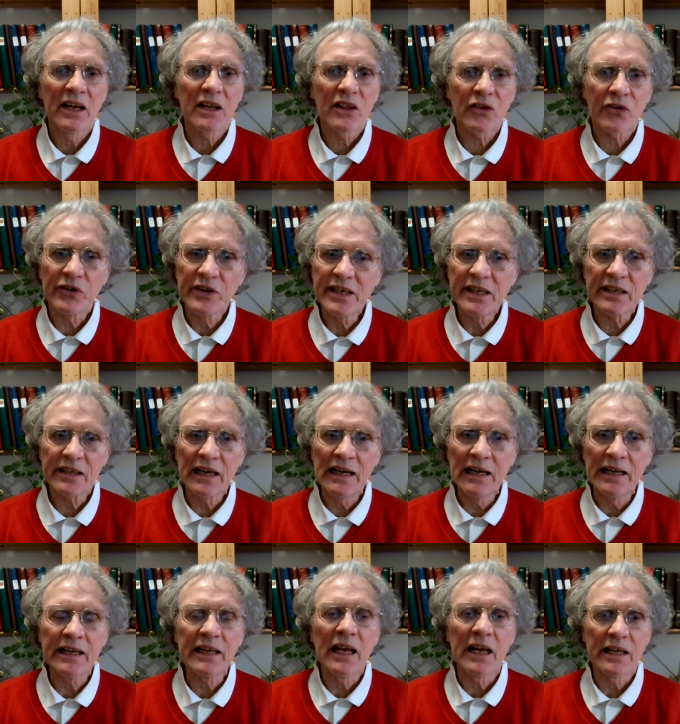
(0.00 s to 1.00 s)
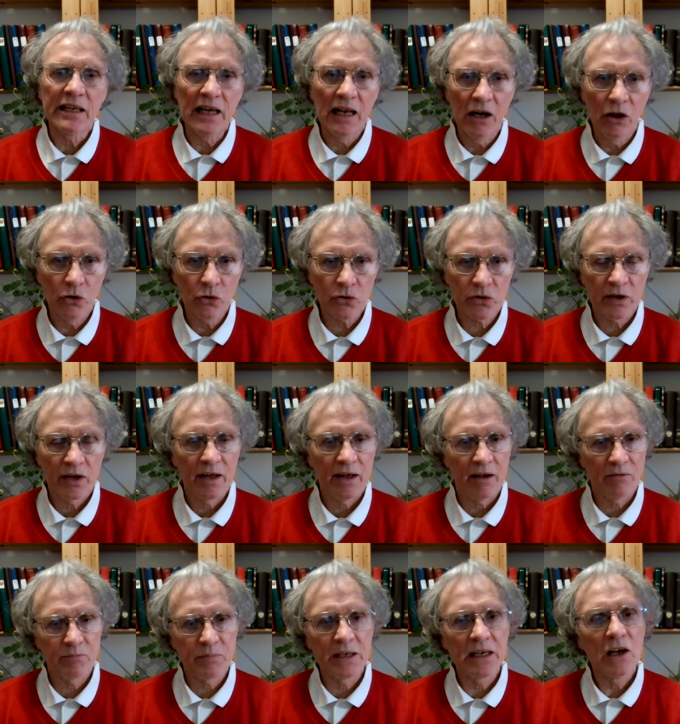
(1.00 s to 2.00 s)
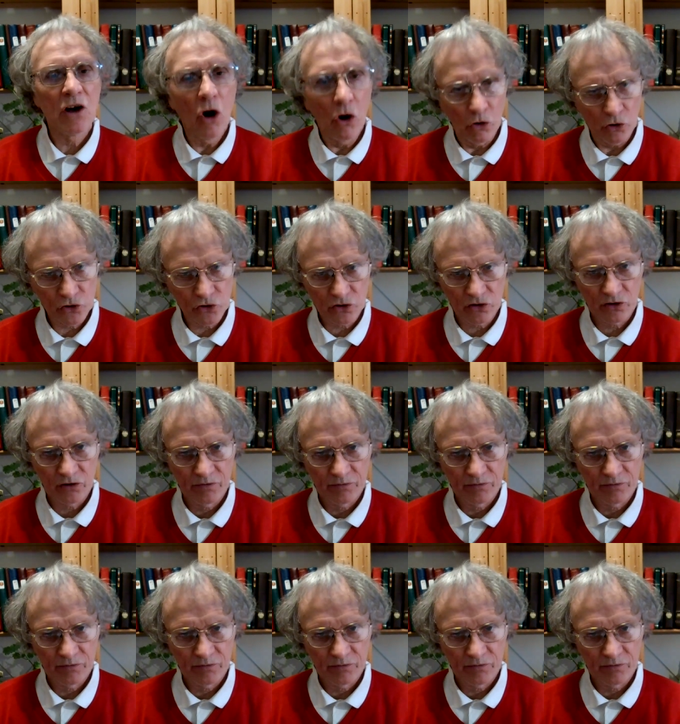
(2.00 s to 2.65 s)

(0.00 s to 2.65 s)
3 skilling yellows have been lost.